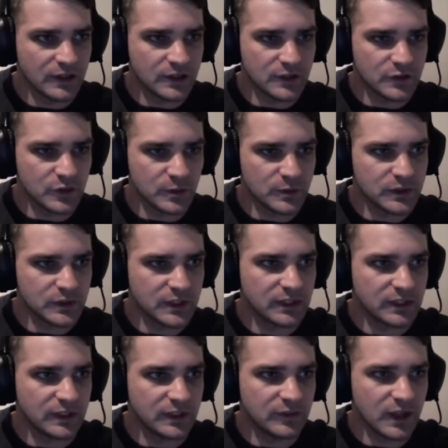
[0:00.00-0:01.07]
So I'm just going to
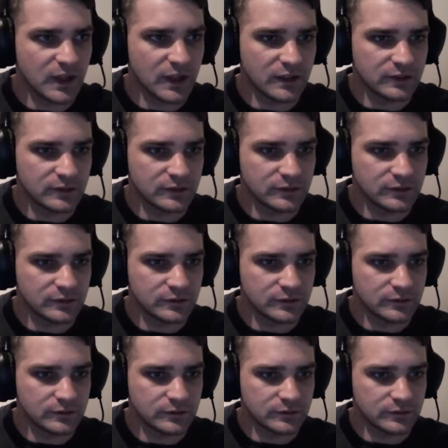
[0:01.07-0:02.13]
leave that
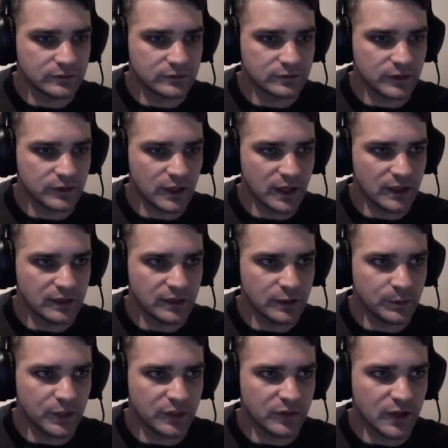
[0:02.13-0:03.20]
a little
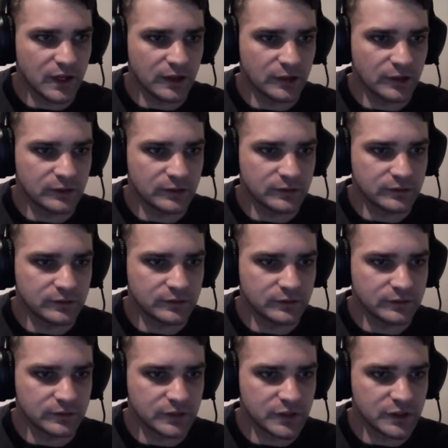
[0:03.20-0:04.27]
bit of an angle
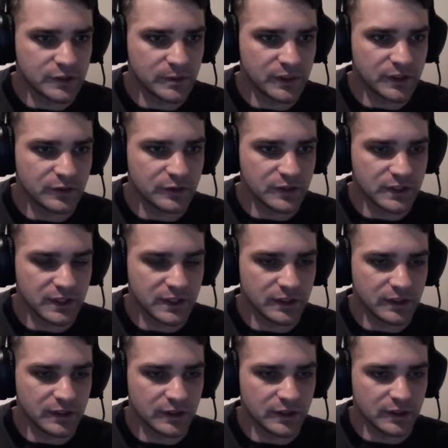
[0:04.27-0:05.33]
just to be interesting.
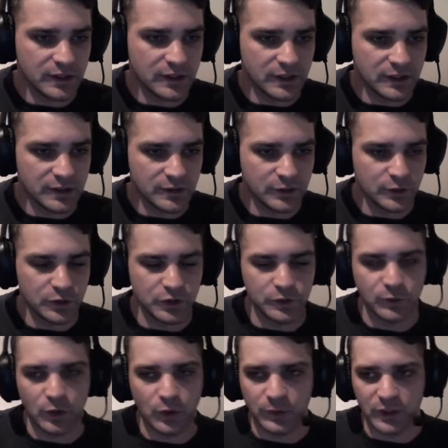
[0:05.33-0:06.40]
You should
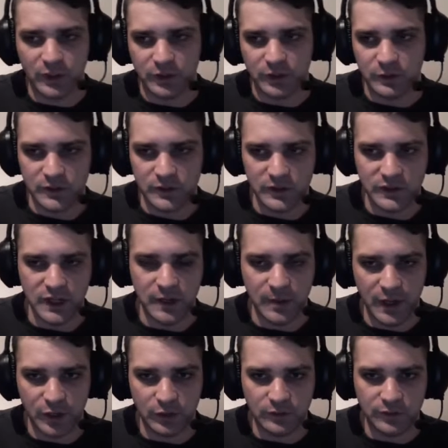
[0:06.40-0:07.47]
probably use the same
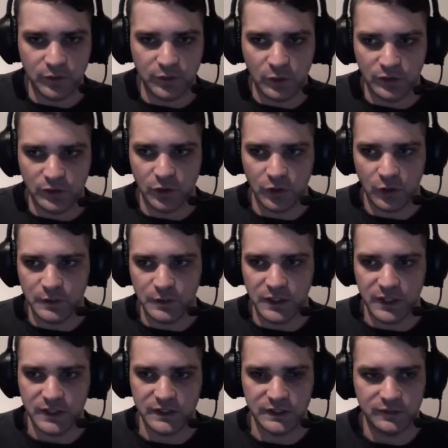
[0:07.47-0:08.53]
angle for all of your
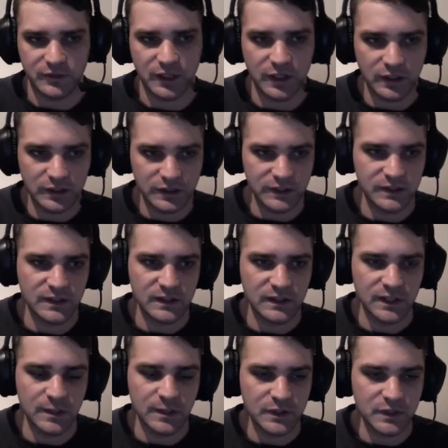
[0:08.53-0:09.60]
objects if they're going to exist in the
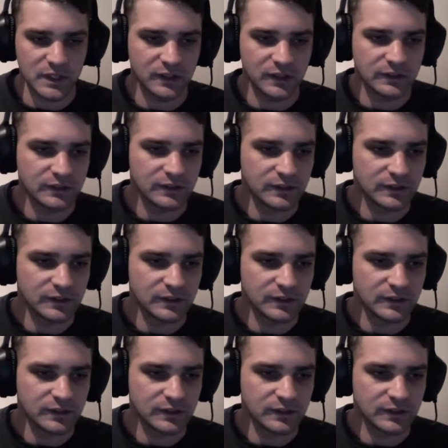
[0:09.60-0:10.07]
same scene.